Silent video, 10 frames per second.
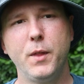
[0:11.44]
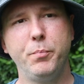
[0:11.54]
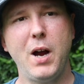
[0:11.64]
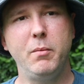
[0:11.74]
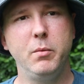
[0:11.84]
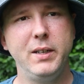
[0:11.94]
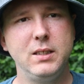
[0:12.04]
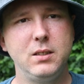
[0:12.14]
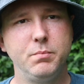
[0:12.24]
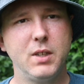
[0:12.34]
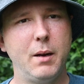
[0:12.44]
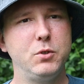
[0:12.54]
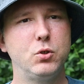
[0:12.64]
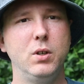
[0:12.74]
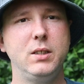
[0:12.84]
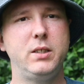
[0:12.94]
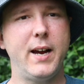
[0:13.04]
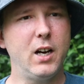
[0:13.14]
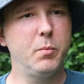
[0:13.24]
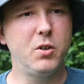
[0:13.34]
The problem is, I'm sort of
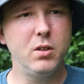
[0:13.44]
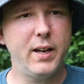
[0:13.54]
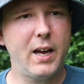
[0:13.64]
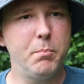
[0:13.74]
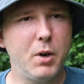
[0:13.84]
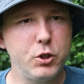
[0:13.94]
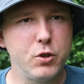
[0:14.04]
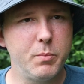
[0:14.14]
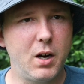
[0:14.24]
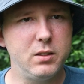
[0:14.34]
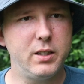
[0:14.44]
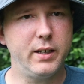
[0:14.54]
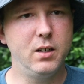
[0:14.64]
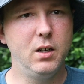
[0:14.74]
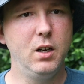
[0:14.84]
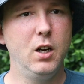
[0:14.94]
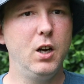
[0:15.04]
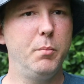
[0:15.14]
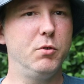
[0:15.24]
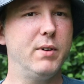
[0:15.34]
terrible at mushroom hunting.
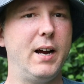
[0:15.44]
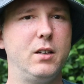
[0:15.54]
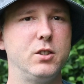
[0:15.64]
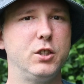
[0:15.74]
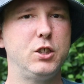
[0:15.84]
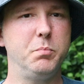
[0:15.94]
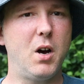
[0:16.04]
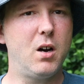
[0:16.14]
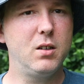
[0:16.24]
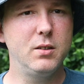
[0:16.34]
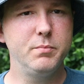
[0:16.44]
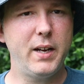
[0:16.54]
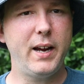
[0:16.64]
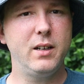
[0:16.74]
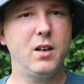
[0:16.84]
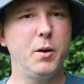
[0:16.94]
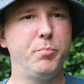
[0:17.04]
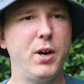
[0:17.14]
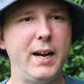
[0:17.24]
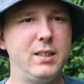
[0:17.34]
Morels are small and are
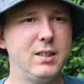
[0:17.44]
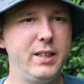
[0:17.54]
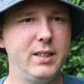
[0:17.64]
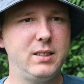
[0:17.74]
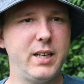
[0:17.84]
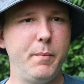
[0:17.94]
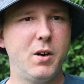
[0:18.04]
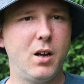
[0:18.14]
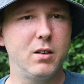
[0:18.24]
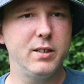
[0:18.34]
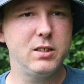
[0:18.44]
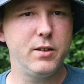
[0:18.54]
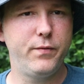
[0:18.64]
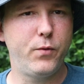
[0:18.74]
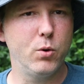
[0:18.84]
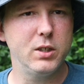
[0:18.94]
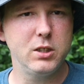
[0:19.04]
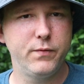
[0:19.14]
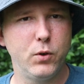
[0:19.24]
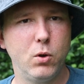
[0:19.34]
practically the same color as the
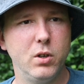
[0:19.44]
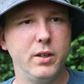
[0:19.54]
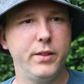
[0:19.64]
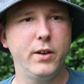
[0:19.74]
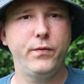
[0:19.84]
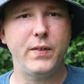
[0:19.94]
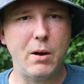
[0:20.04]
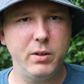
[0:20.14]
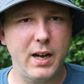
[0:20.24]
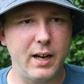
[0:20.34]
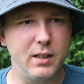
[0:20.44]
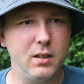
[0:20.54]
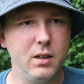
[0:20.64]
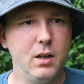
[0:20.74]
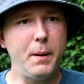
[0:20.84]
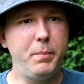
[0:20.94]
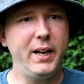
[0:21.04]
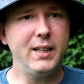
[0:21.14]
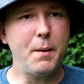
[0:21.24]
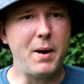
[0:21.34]
forest floor they're found on. And
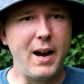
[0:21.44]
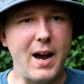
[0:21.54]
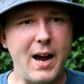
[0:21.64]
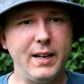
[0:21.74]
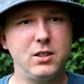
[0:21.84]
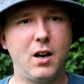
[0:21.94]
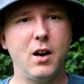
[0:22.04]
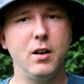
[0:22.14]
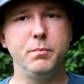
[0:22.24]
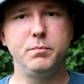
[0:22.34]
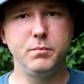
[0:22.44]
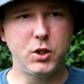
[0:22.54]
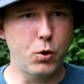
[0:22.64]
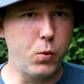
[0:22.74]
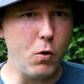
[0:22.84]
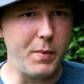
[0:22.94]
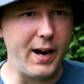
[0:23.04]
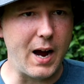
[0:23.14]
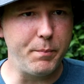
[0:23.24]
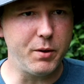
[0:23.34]
being that my eyes are, to quote
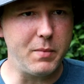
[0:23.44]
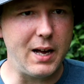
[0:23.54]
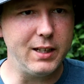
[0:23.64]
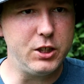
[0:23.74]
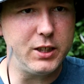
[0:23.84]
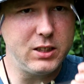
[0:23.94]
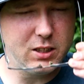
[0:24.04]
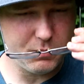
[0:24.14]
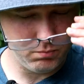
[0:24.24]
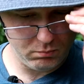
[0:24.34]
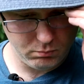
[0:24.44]
my ophthalmologist,